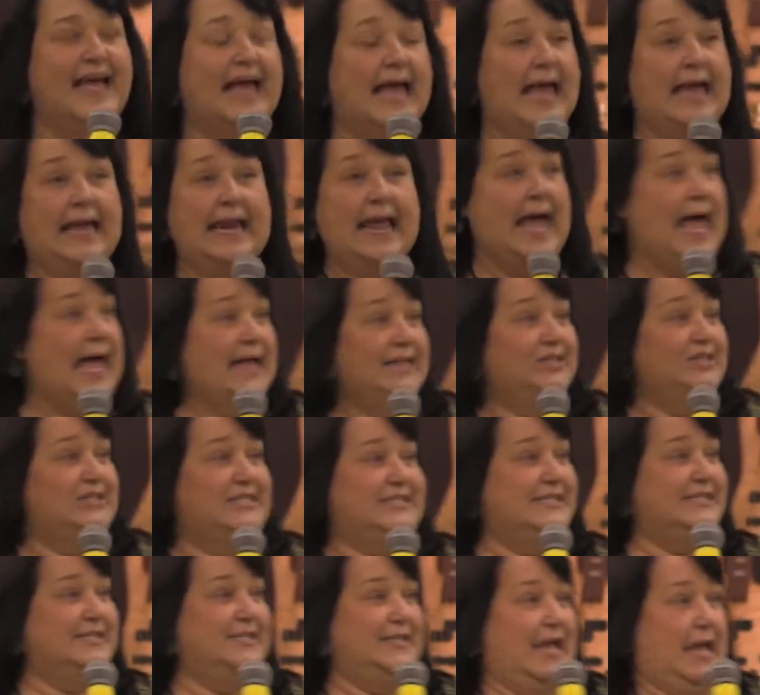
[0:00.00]
And I just
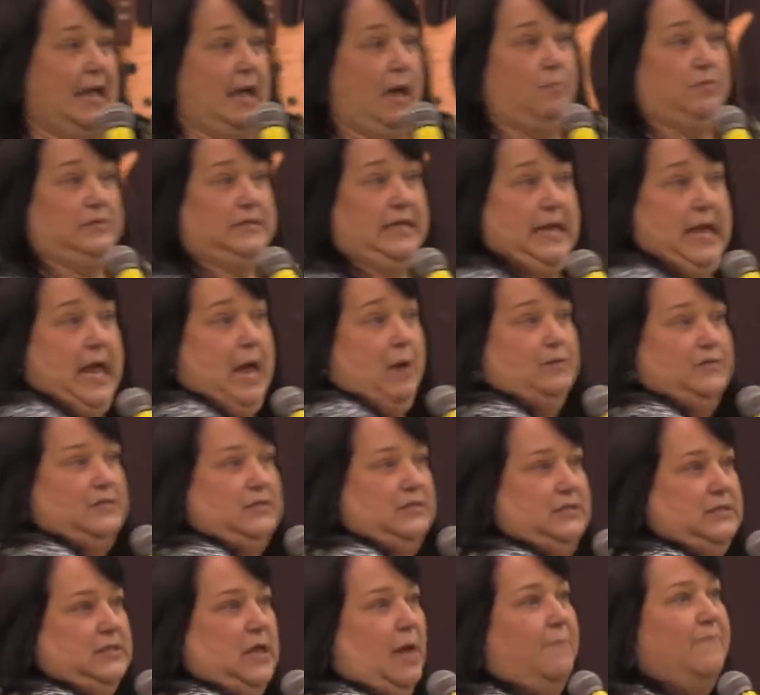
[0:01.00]
didn't, I was
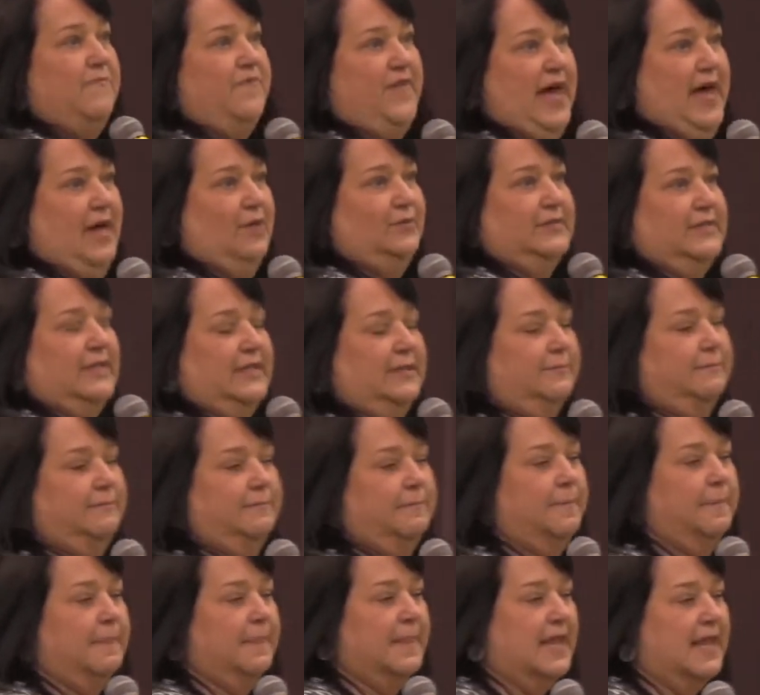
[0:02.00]
dumbfounded.
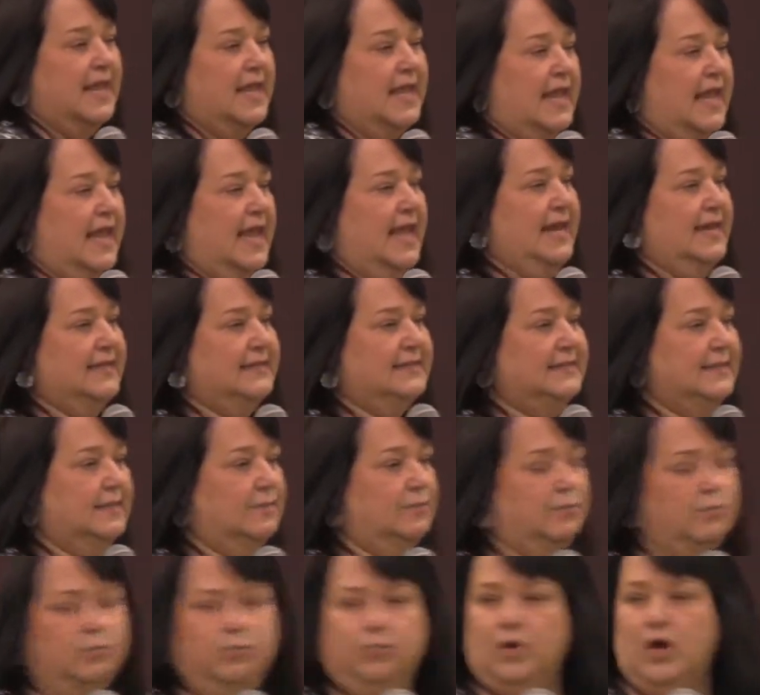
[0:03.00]
And I said,
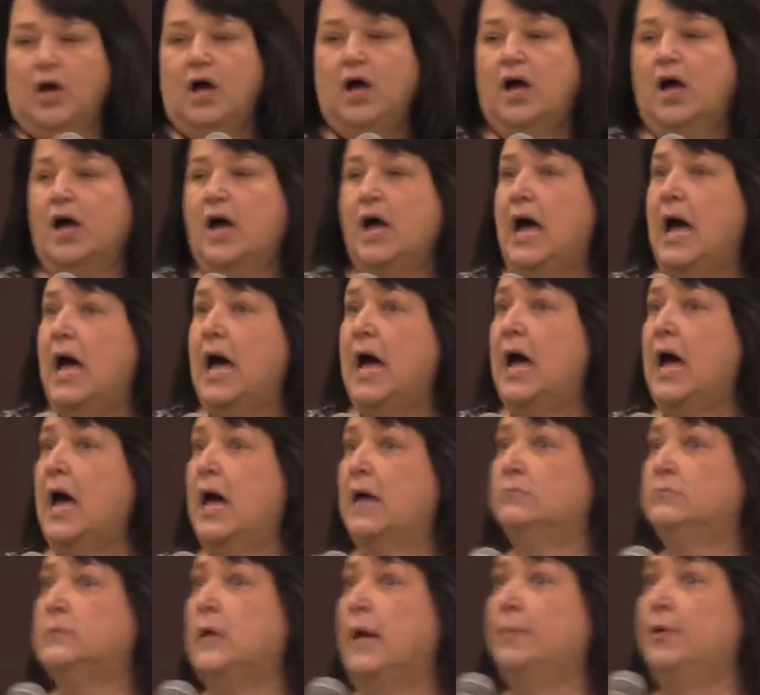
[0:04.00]

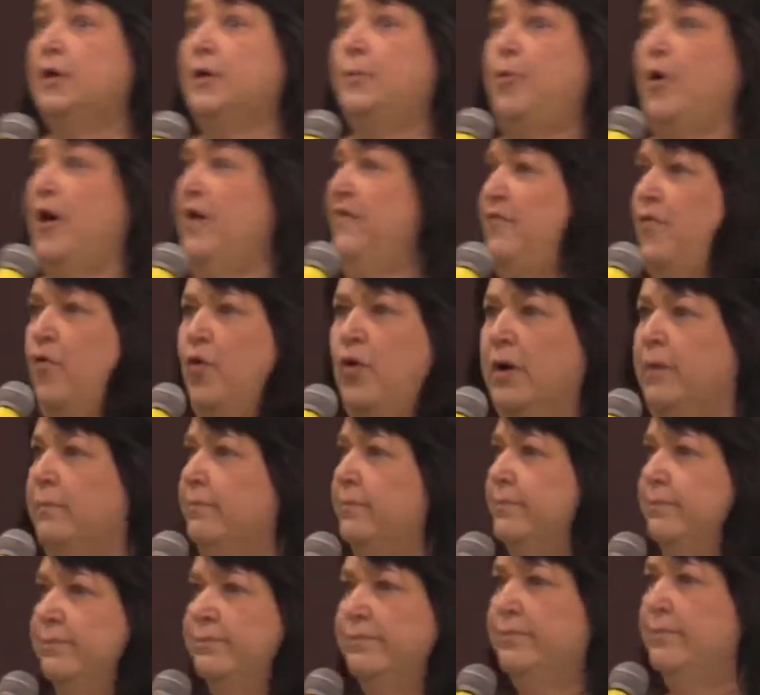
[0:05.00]
I'm going to pray for
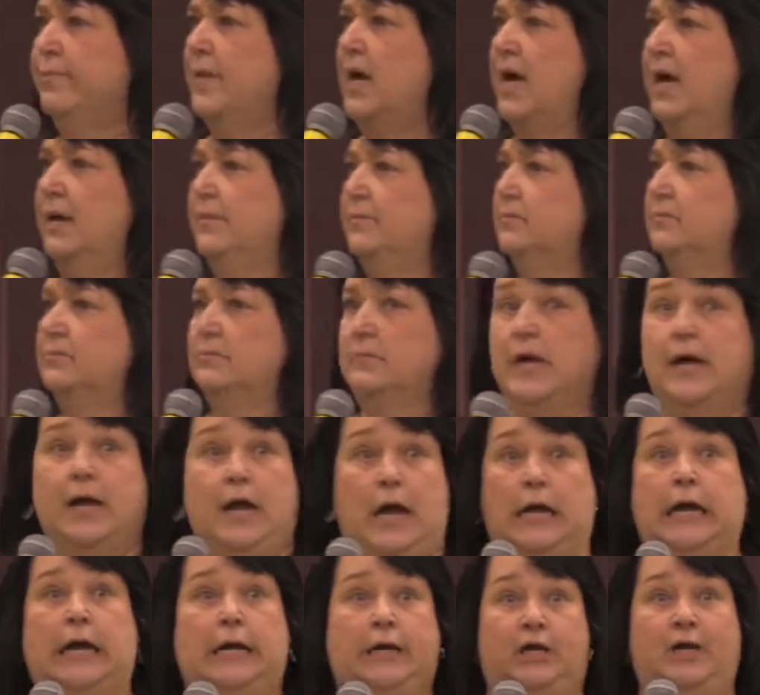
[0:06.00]
him.
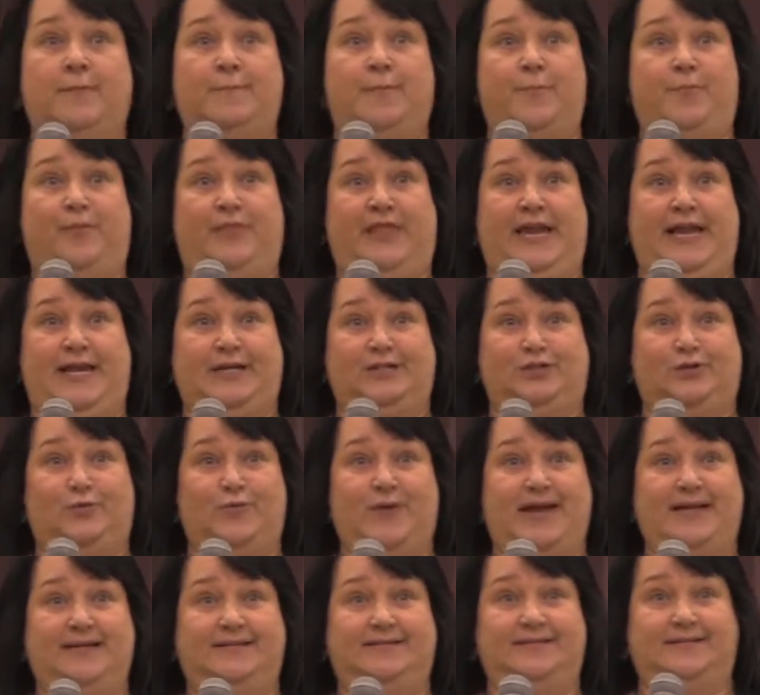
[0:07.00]
I got to come up with an answer,
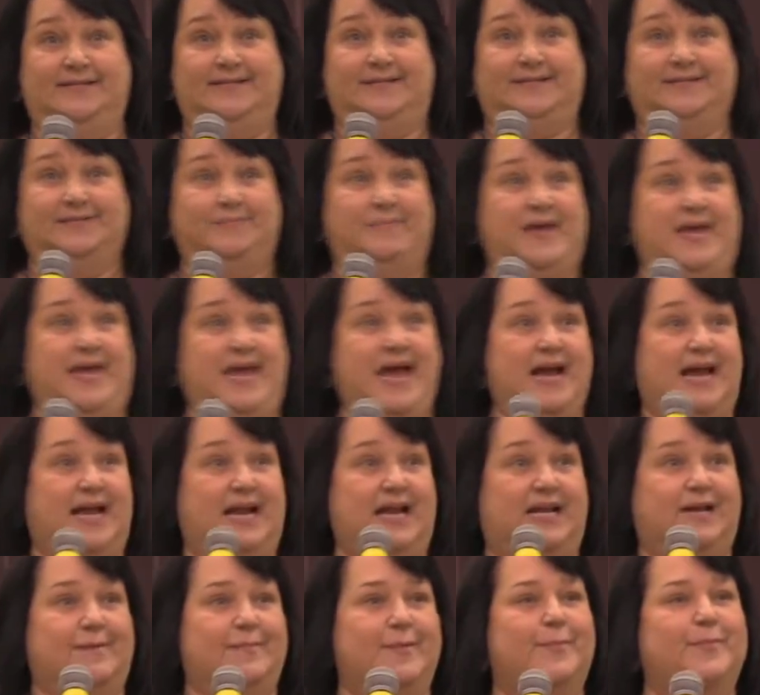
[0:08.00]
right? This is me. I got
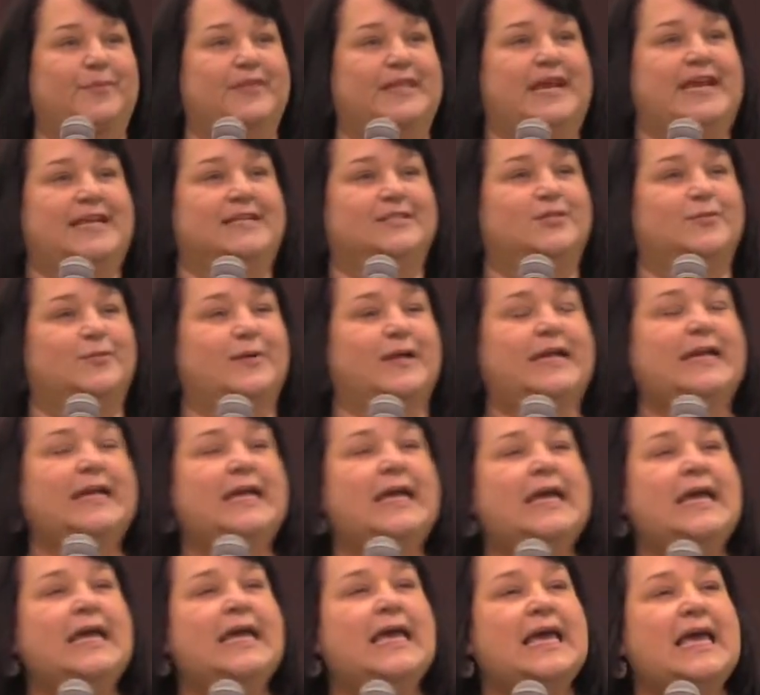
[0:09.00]
to come up with an answer, right?
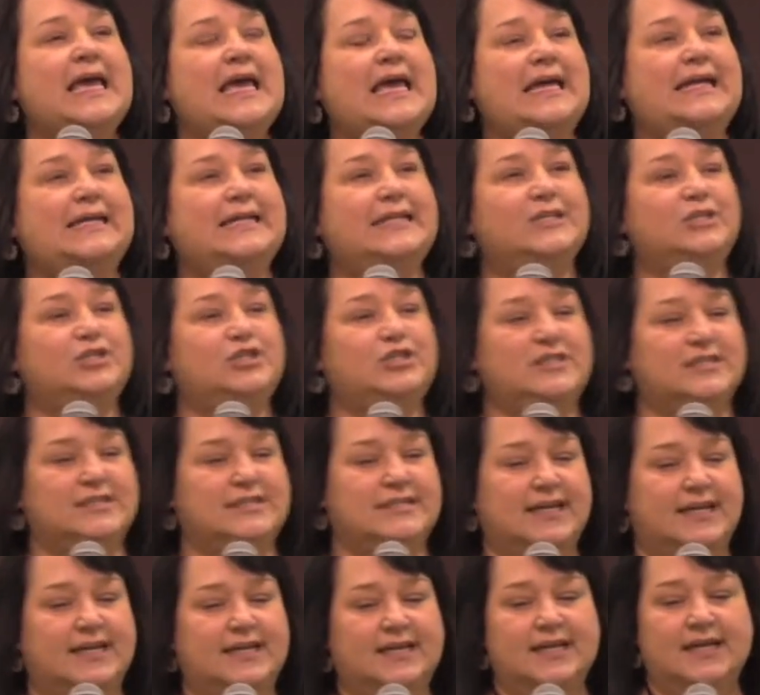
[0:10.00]
And she
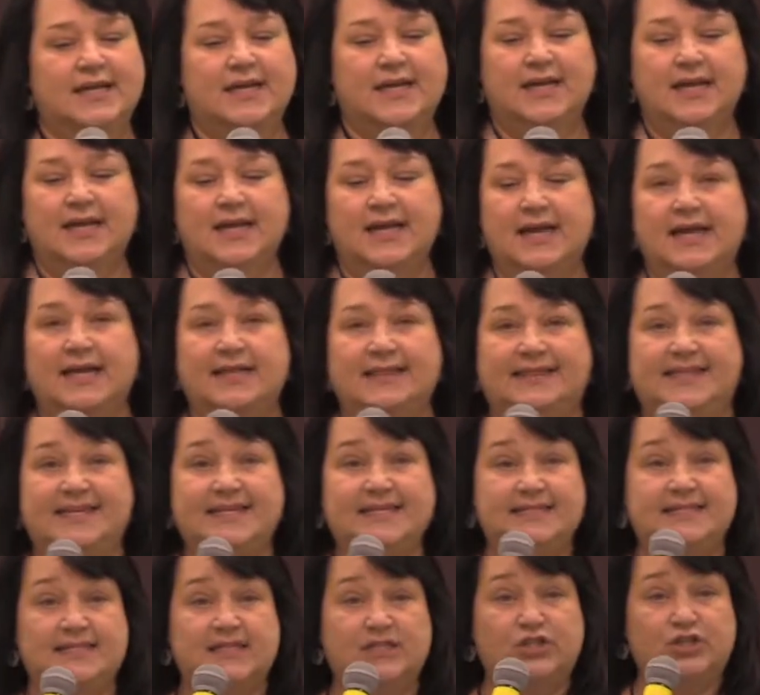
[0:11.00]
said,
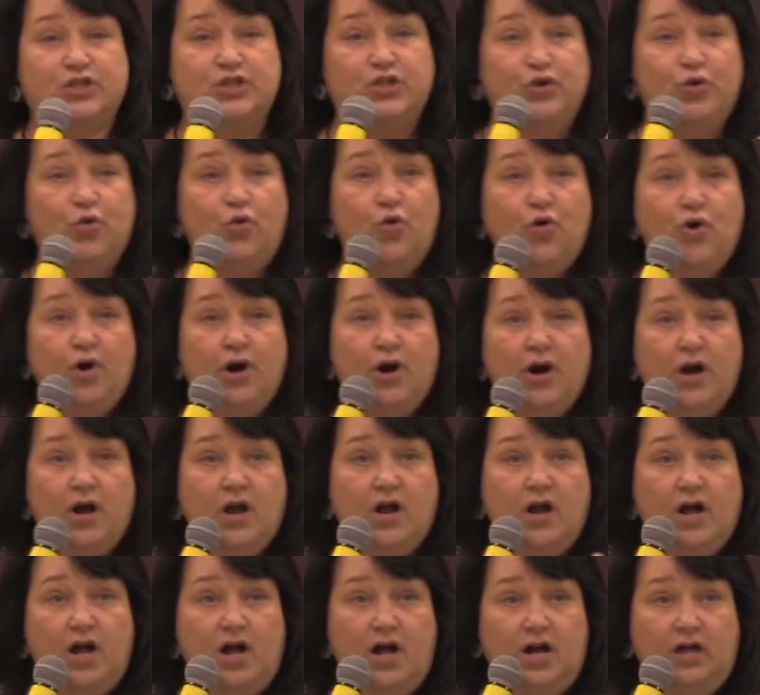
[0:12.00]
this is your
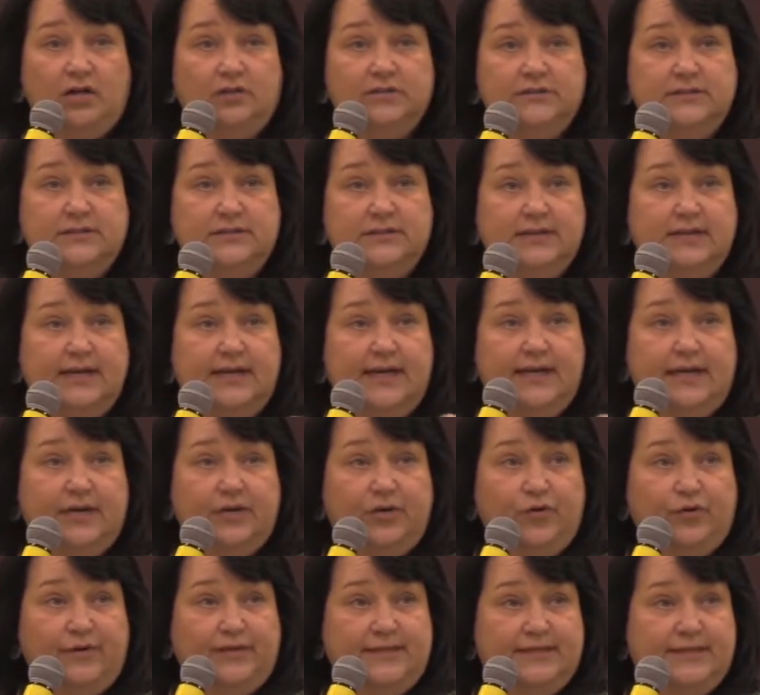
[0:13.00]
called and
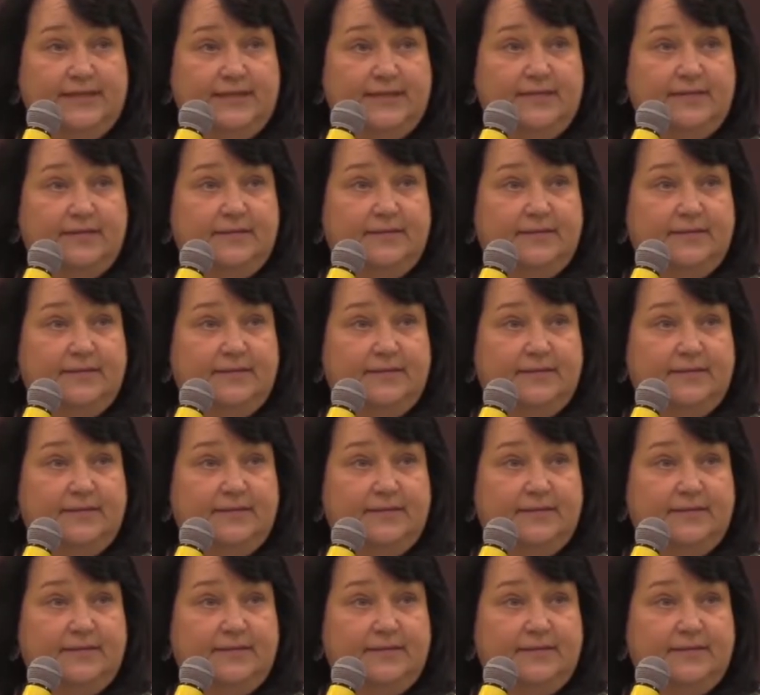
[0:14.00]
anointed.